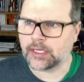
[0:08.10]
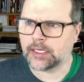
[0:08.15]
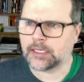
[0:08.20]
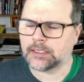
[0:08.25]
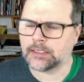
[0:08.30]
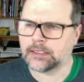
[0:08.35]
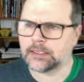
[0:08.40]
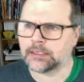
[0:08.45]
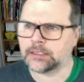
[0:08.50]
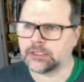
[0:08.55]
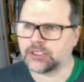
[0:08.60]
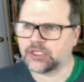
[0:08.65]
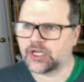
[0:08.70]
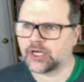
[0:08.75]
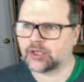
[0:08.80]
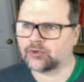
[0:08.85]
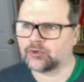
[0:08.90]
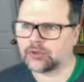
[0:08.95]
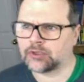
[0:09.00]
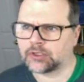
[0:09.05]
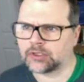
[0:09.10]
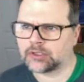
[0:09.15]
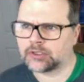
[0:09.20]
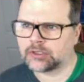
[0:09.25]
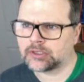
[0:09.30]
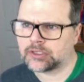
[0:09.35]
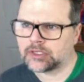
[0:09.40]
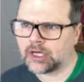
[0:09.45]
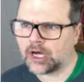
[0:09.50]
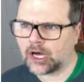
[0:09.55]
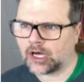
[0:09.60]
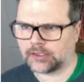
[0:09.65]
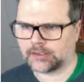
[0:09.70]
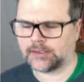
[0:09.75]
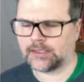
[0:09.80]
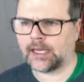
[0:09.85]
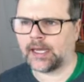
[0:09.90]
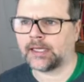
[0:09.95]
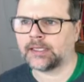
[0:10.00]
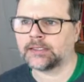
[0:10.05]
in a general
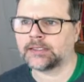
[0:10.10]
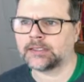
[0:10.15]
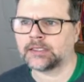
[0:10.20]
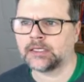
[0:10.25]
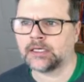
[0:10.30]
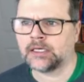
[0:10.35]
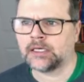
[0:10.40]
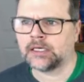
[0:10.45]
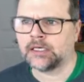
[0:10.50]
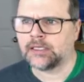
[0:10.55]
context.